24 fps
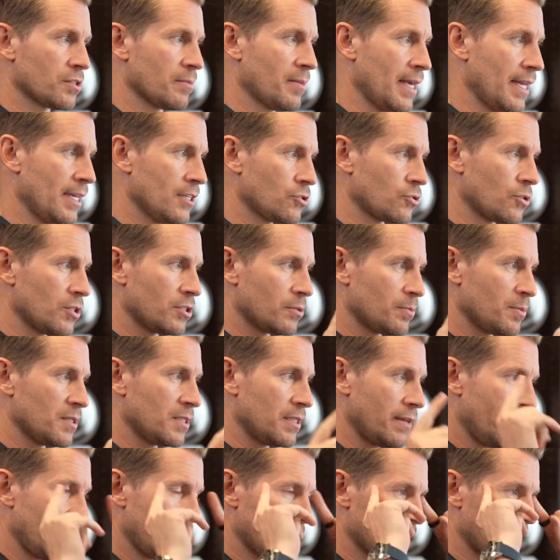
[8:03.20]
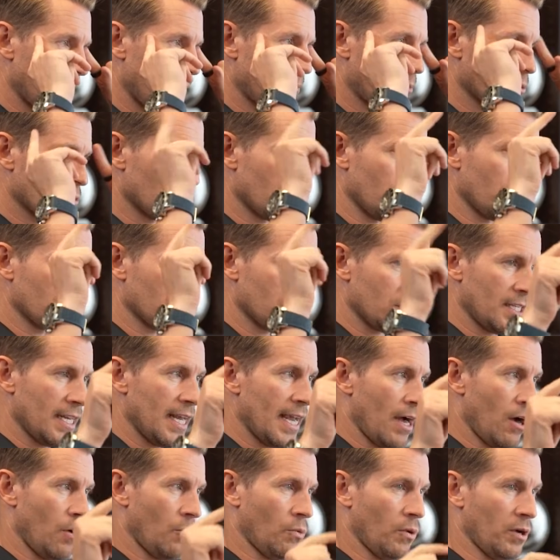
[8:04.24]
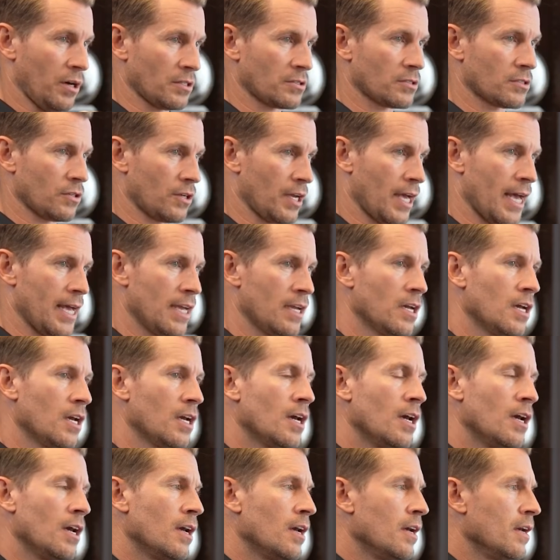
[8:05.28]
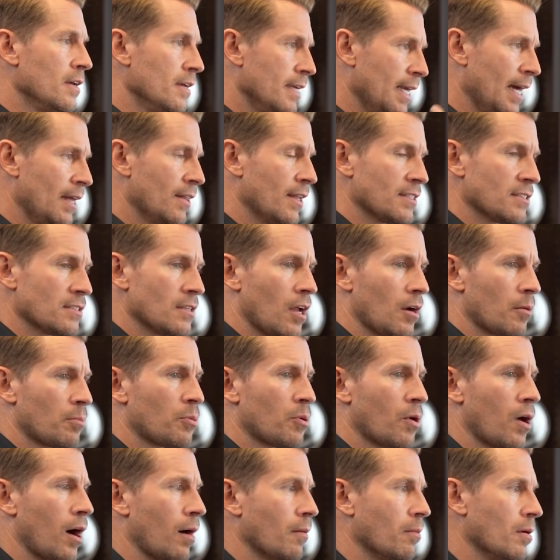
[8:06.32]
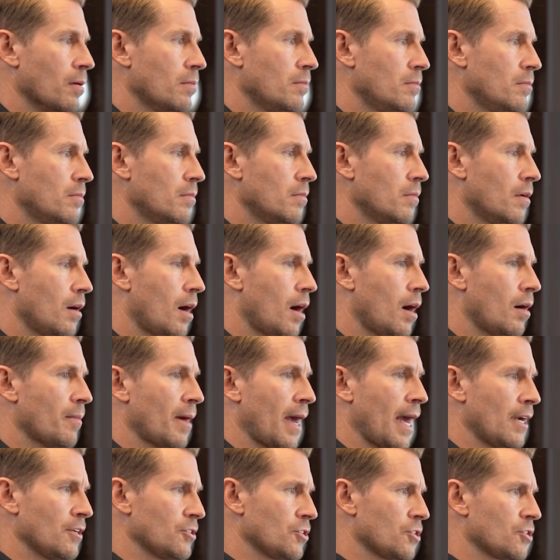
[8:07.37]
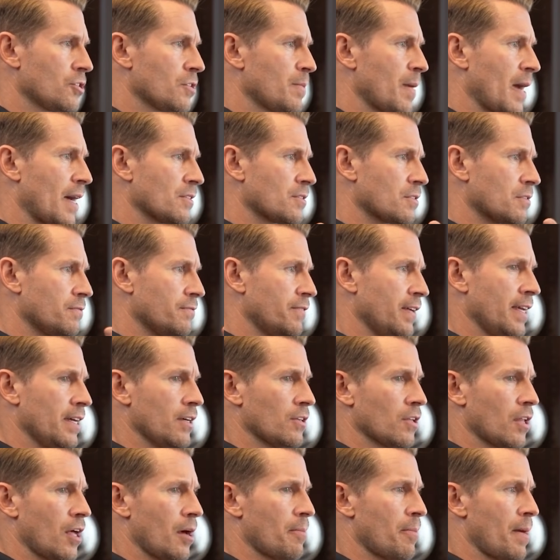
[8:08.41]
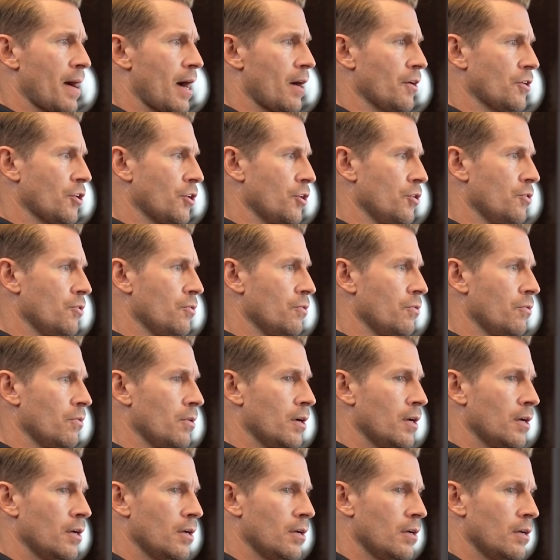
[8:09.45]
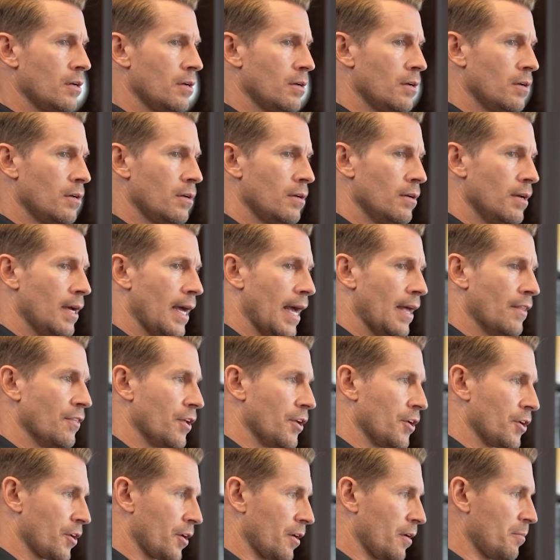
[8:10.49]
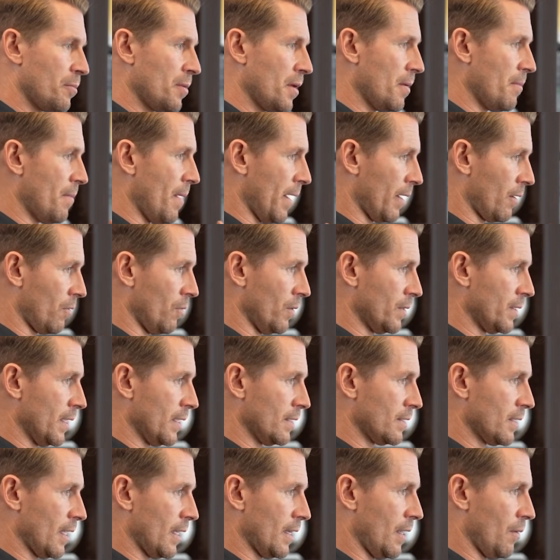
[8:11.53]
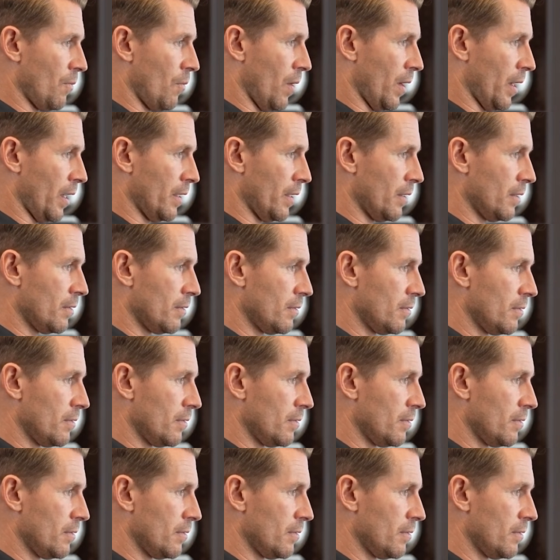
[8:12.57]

some industry specific examples so you can see how it works. Okay? Yeah, that's not a problem. Um, how does your spouse feel about you? And then you're going to repeat back what they said they wanted.